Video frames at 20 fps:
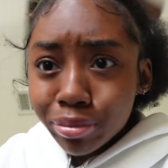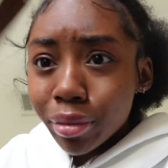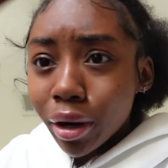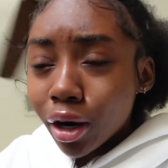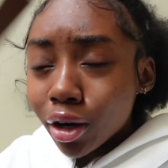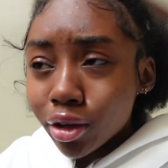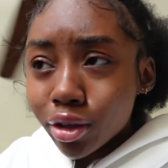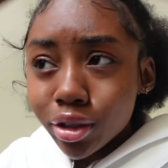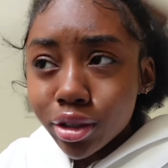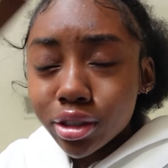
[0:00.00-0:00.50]

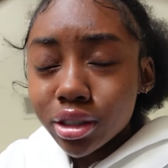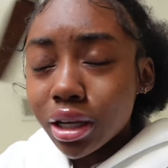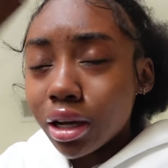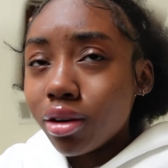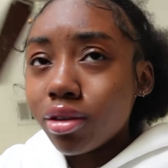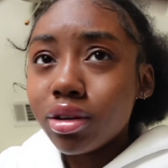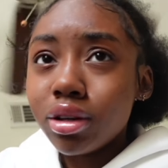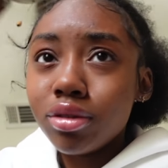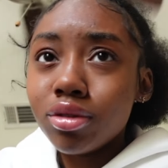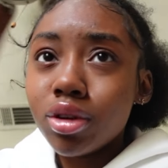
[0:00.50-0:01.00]
burgers. I
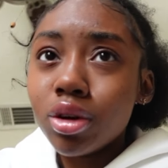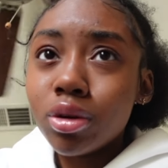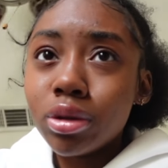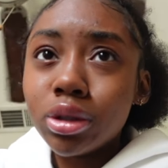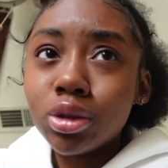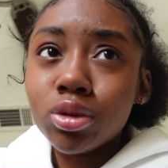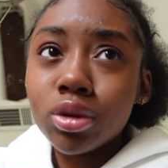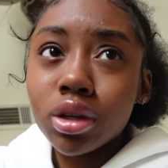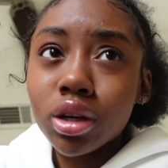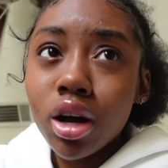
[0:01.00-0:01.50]
don't even know what
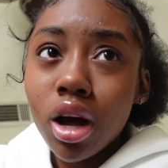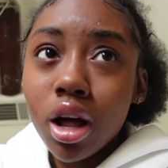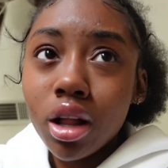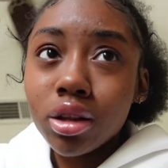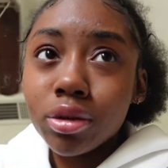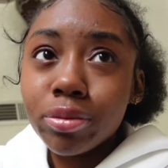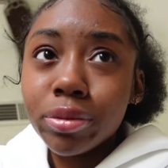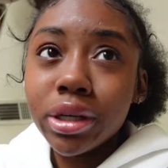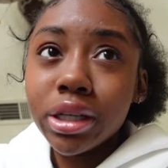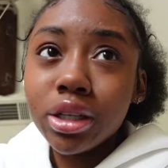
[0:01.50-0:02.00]
you want to call
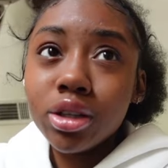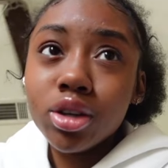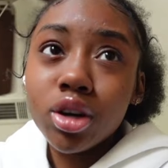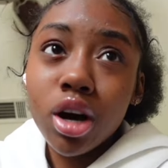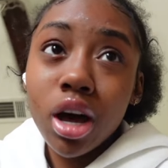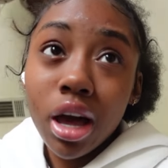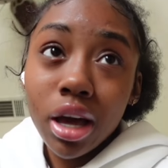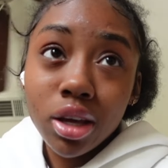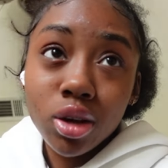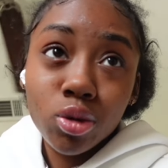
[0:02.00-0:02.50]
them, but you know
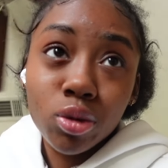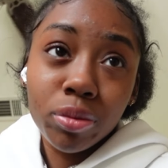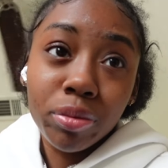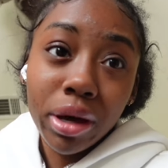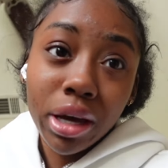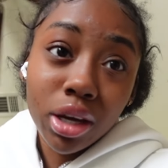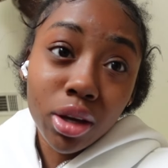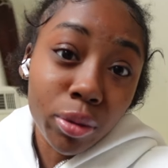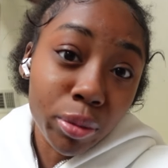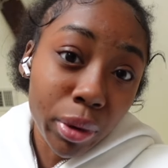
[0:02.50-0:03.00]
how you would
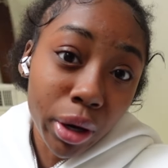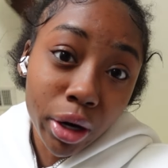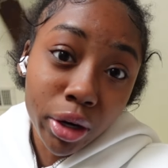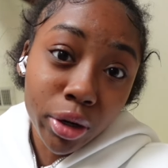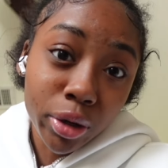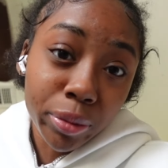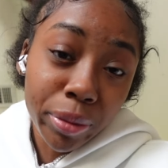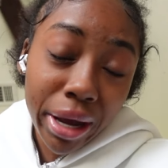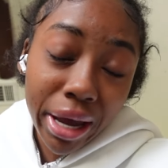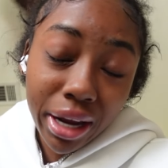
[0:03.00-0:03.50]
make your
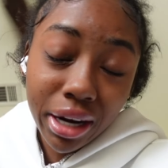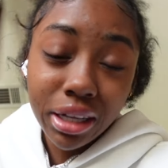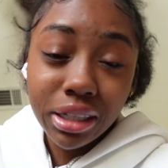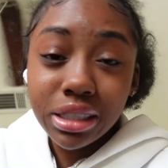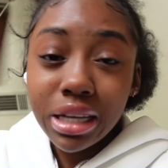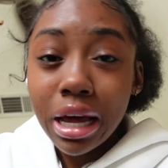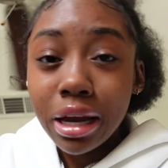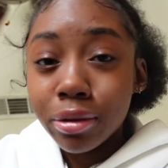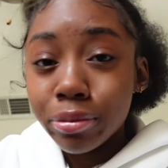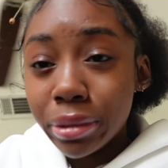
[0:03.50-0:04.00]
burger patties
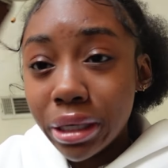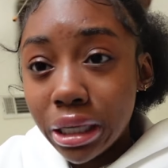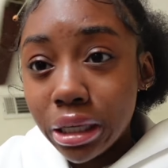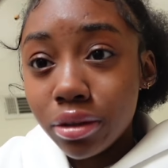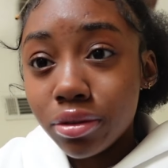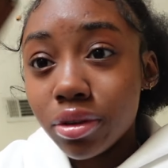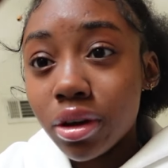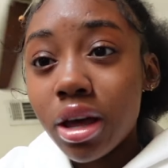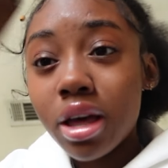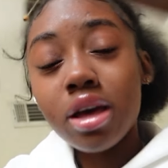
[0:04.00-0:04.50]
out of
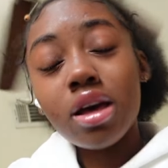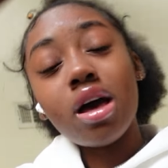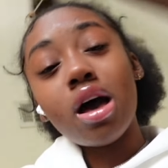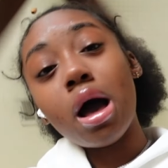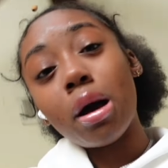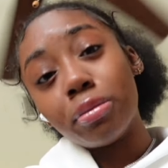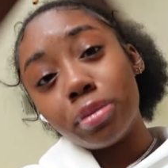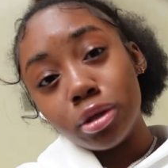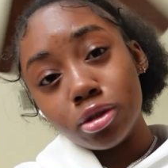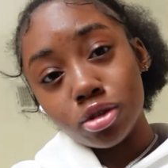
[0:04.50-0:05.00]
beef.
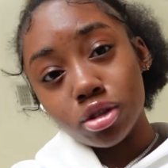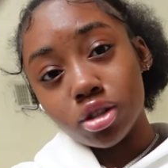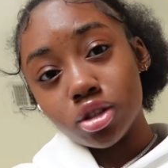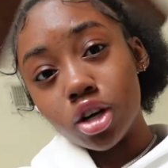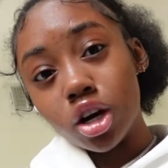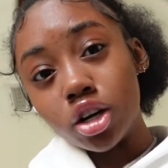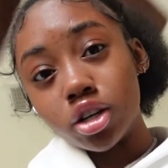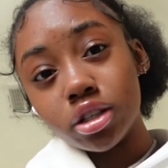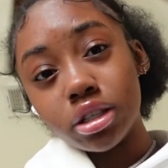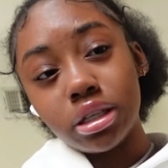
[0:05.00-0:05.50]
I'm using
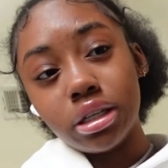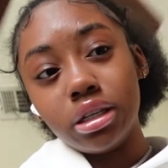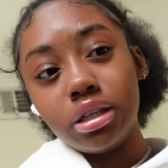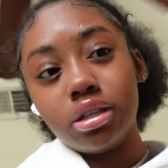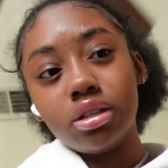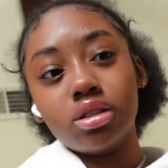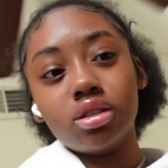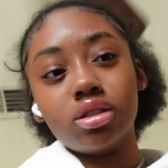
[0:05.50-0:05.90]
turkey.